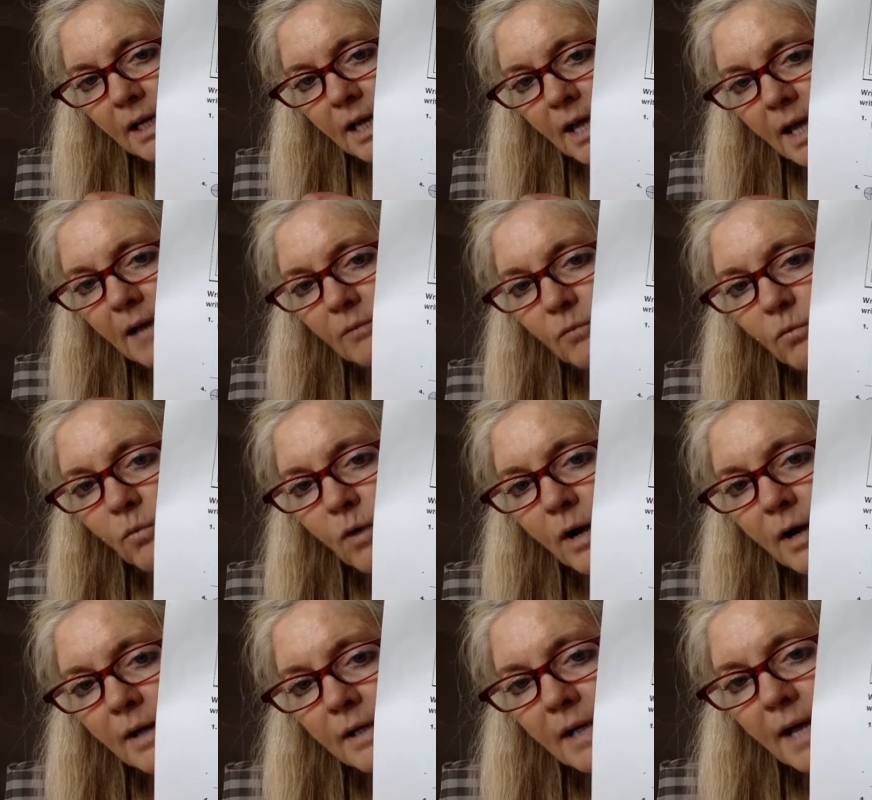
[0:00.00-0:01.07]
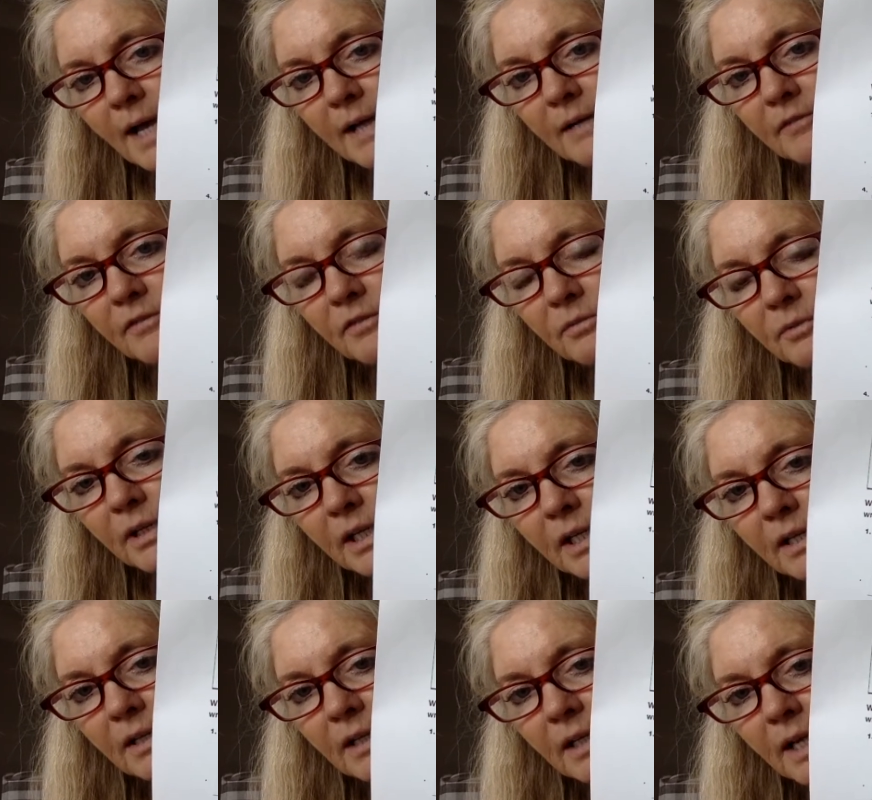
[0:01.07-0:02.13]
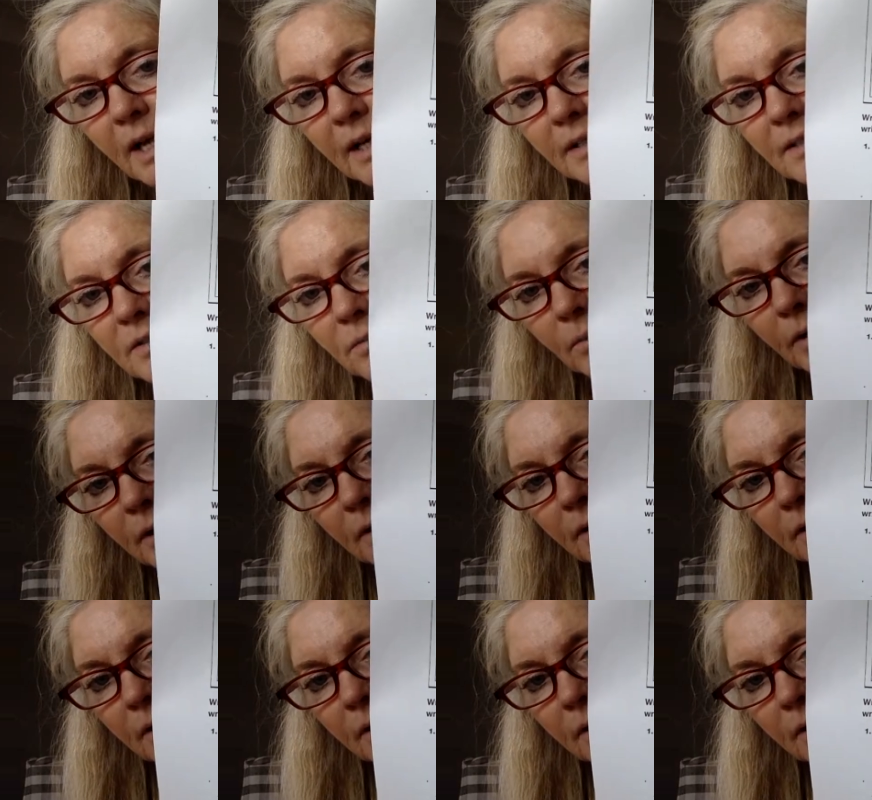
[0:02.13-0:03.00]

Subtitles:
and 1 out of 3 in the last one.